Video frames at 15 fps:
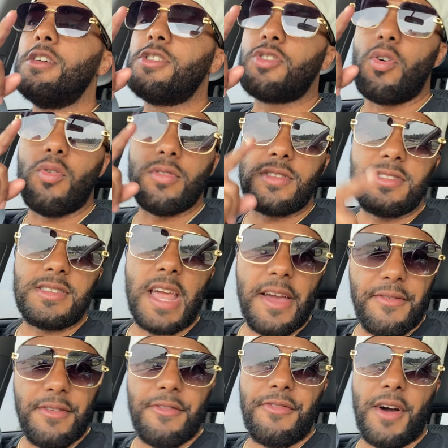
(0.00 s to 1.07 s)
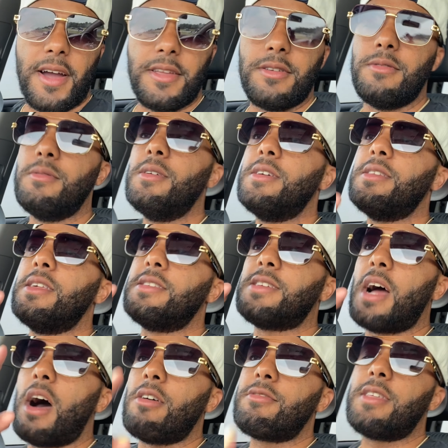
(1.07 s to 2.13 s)
towards Devin fighting him that
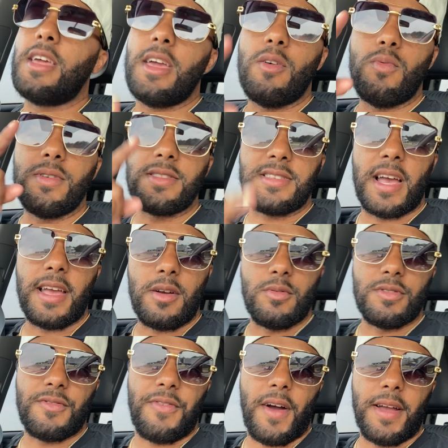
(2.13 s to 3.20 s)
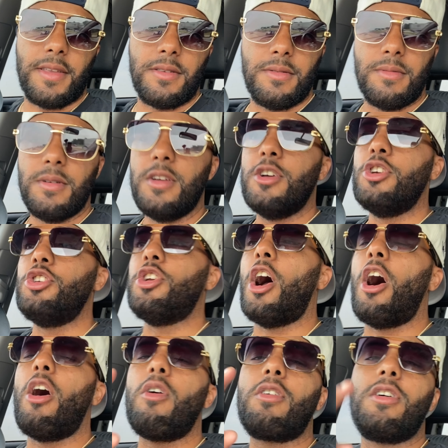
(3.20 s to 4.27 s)
y'all did when Tank was fighting him.
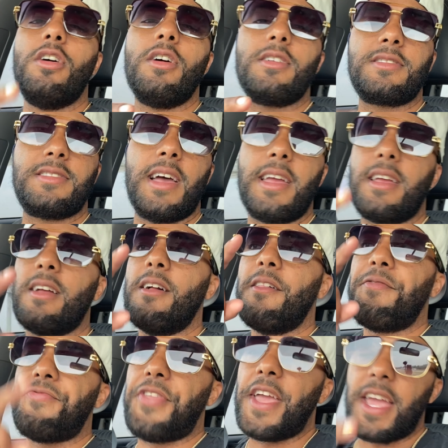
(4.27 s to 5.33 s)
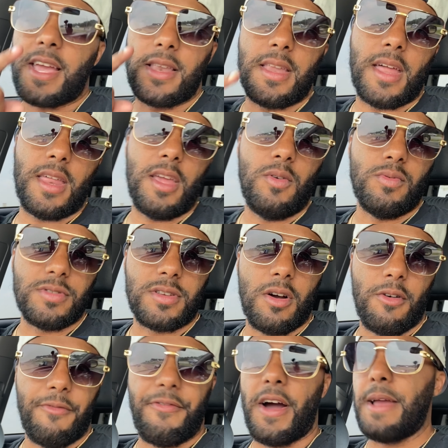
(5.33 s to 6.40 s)
Y'all cooked Tank thinking that he was
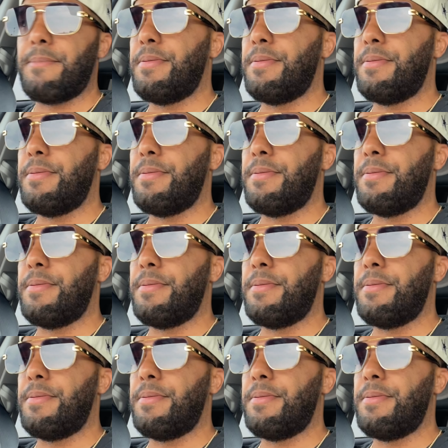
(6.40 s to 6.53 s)
going to fight